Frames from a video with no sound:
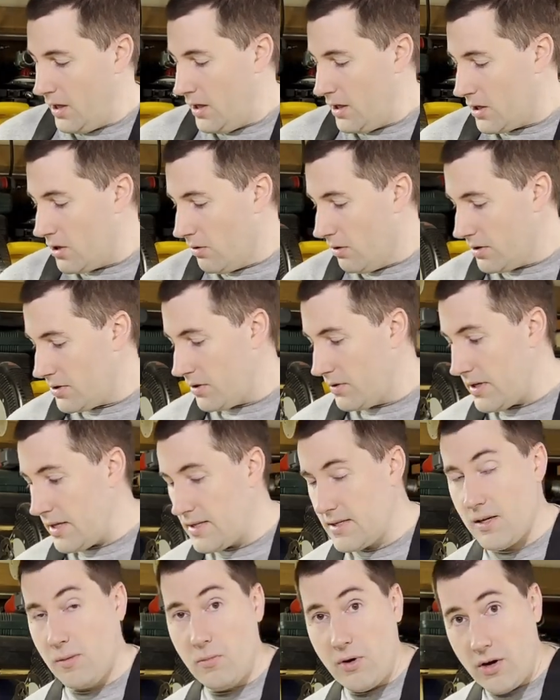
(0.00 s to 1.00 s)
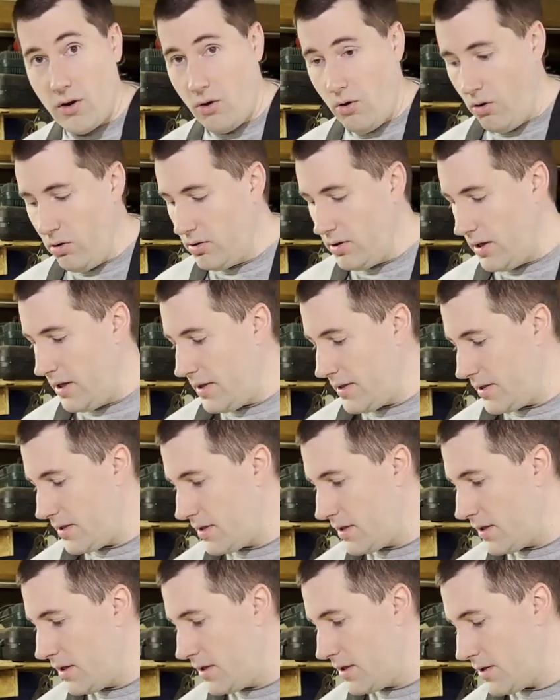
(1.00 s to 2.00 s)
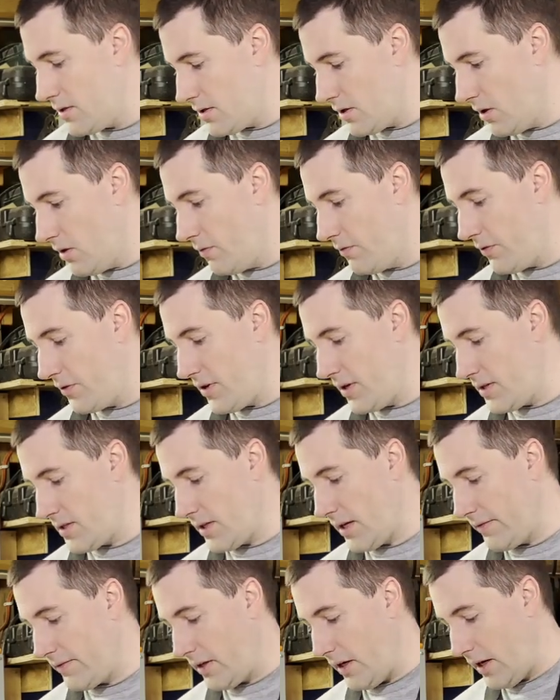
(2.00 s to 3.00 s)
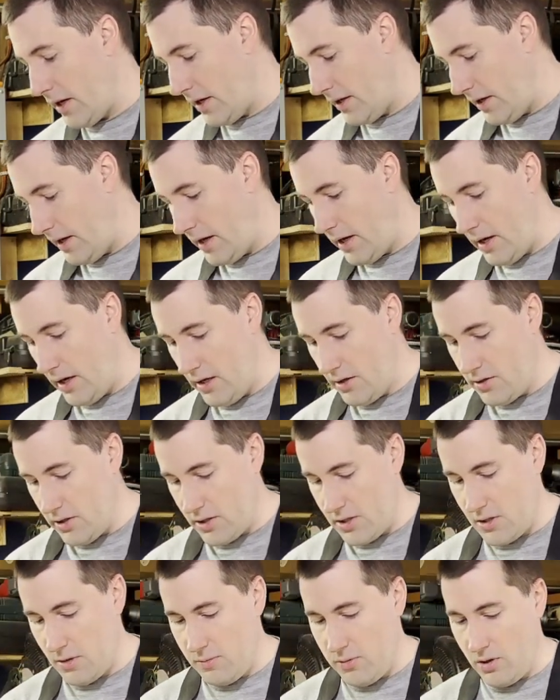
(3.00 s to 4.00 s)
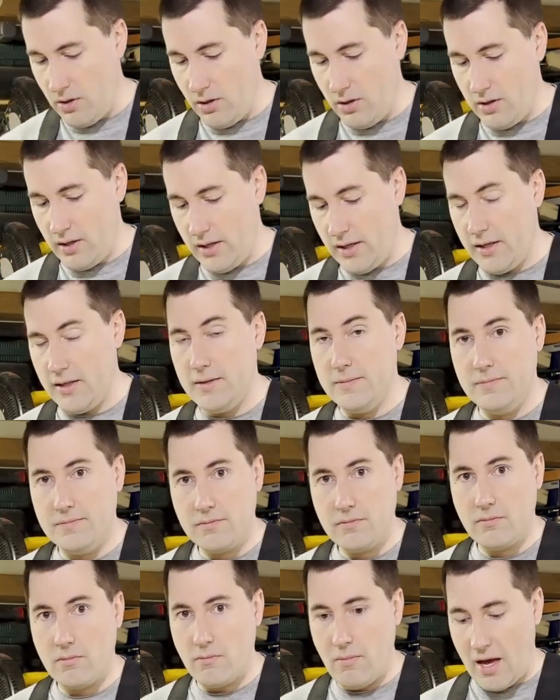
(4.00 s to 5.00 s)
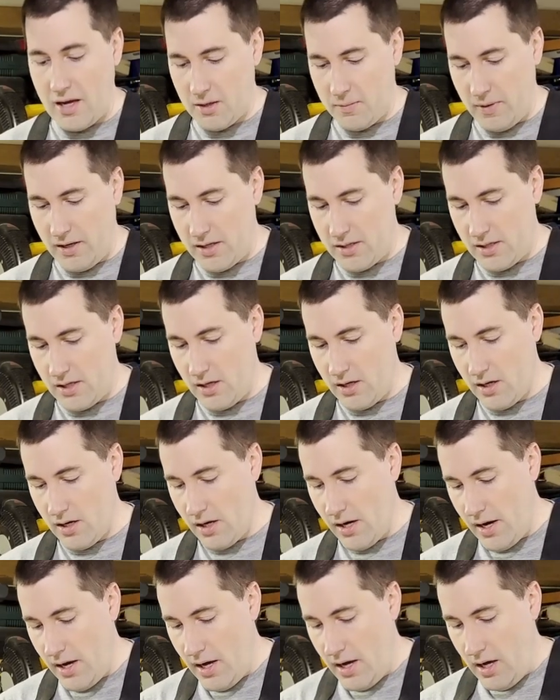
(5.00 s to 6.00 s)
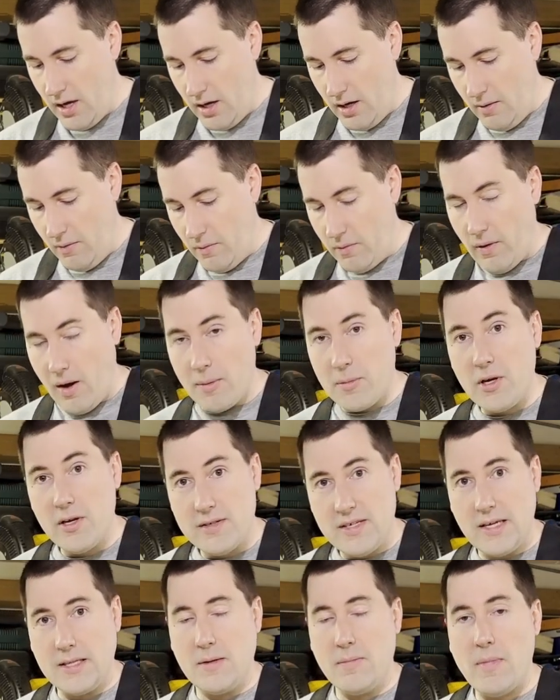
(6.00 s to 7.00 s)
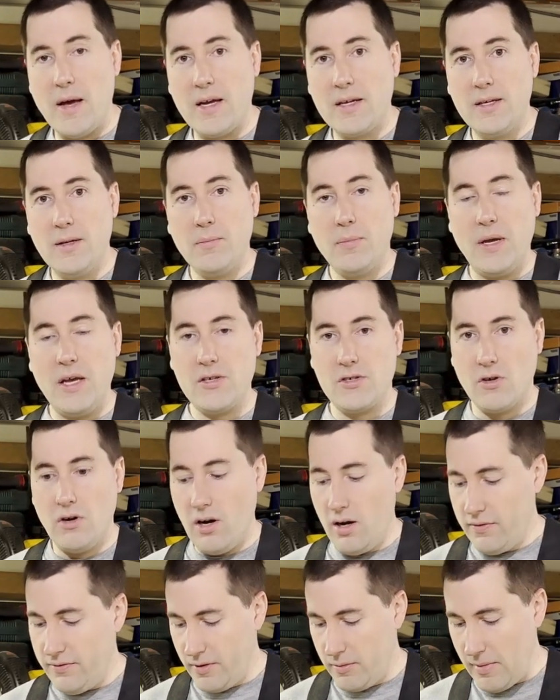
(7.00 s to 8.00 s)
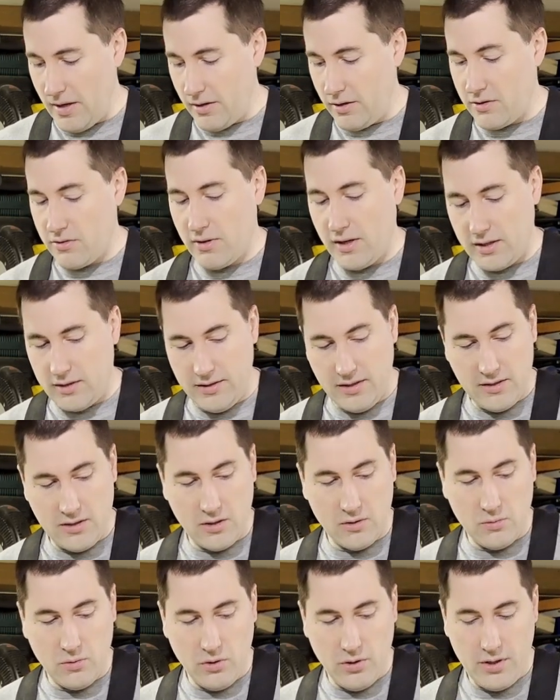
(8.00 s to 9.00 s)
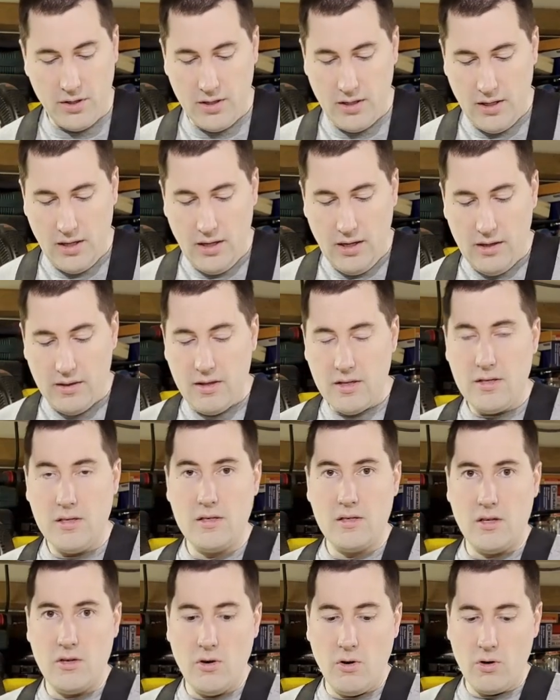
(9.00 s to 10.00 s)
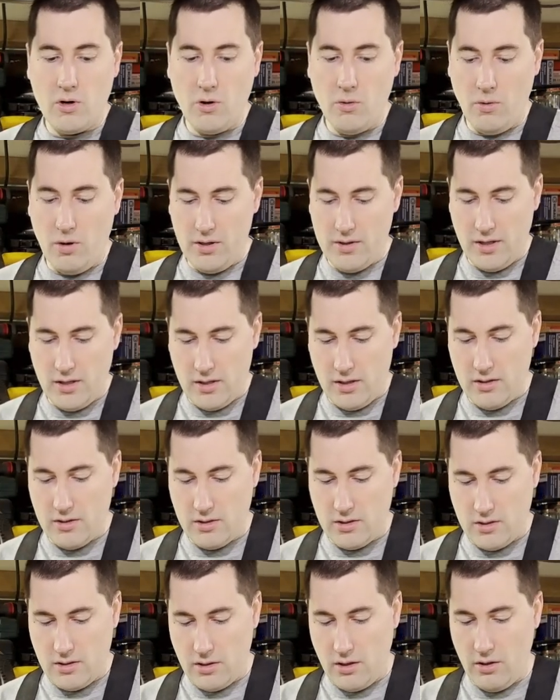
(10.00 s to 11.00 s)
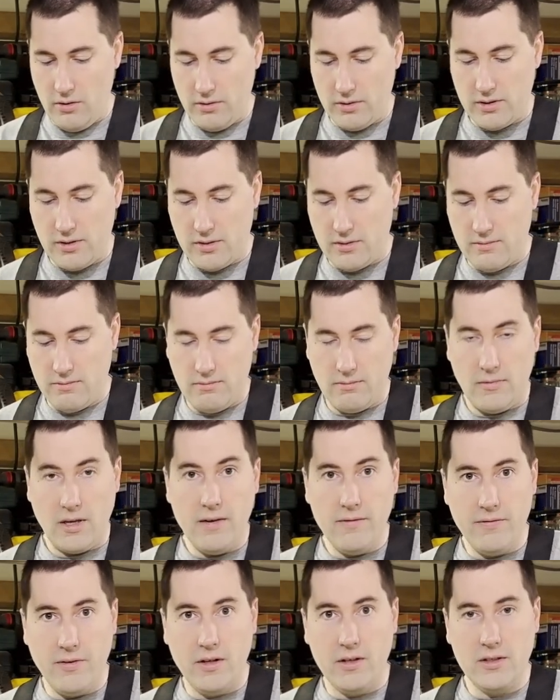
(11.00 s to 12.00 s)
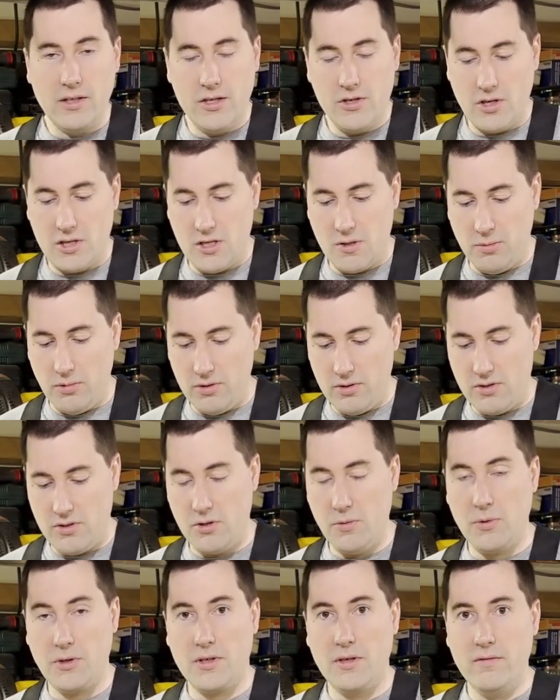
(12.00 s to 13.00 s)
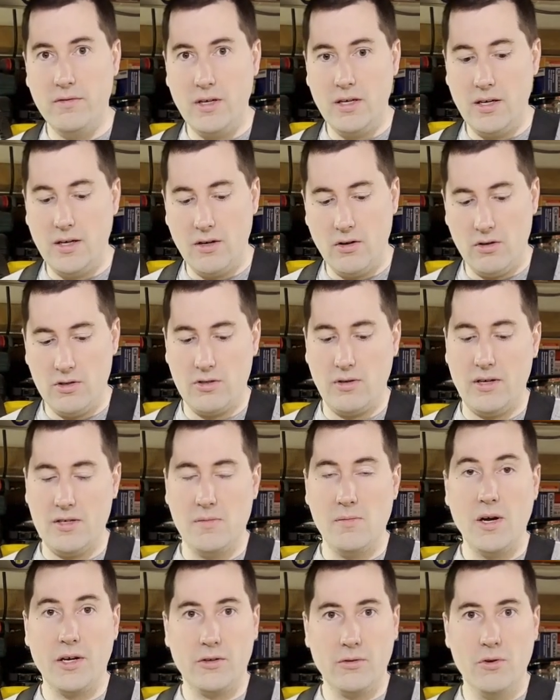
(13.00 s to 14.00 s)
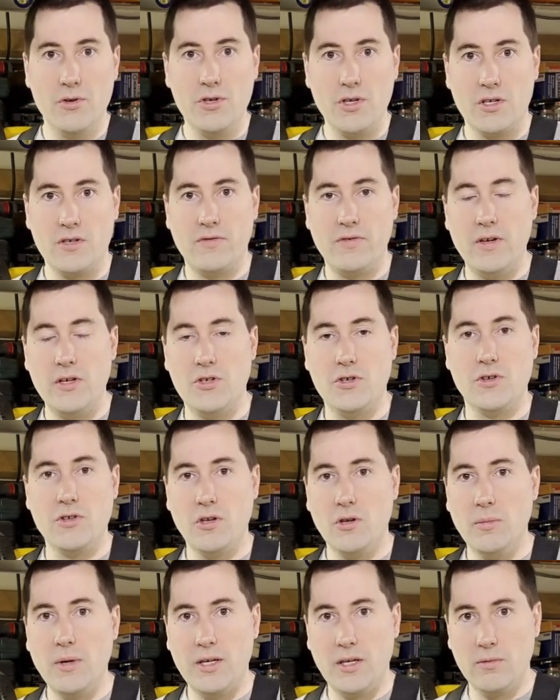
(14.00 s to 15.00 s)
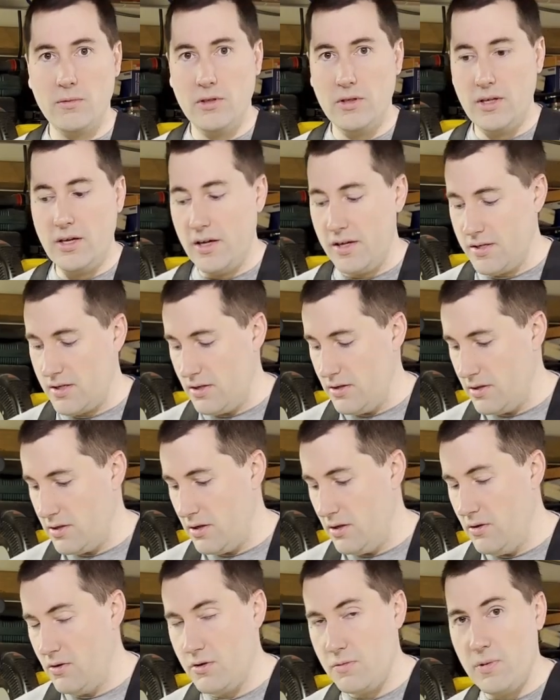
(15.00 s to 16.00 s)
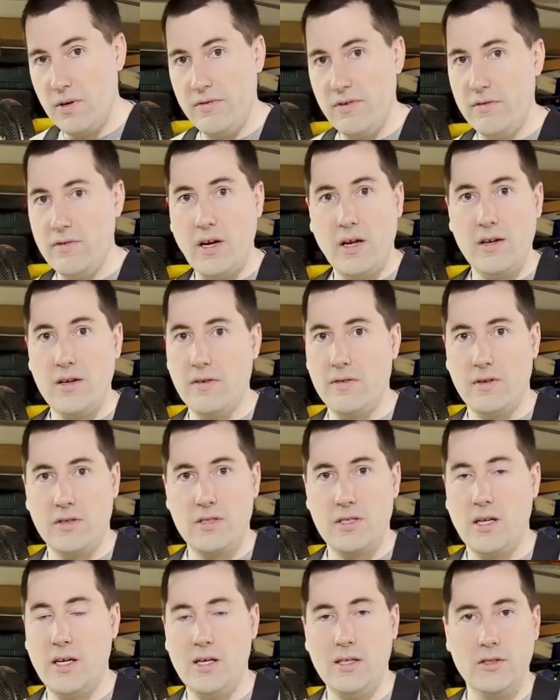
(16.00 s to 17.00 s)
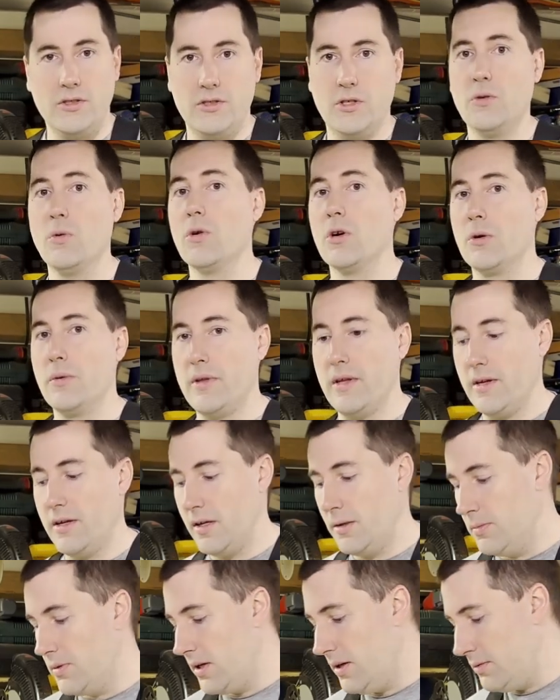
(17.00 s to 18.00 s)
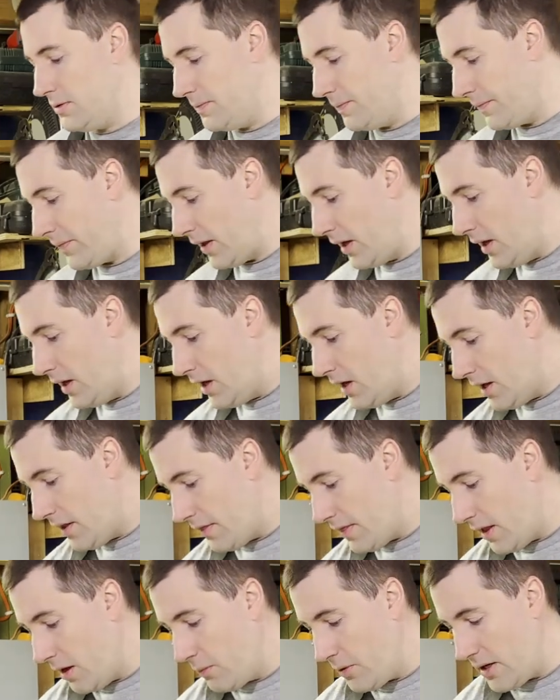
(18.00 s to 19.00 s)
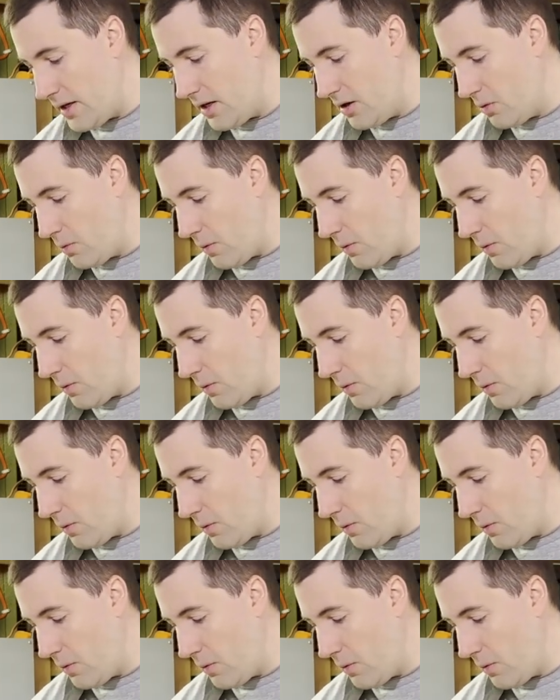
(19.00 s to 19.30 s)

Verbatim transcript: You also need some way to hold this. So for this, I've got a adjustable um, mag base here. I'm going to take the magnet base off and mount it directly into the wood. This is a Noga one that is, you know, it's infinitely adjustable. It's super convenient. It also has a micro adjust feature that'll make it really nice to use, but if you've got a different style, it should work without any problem. Then we need a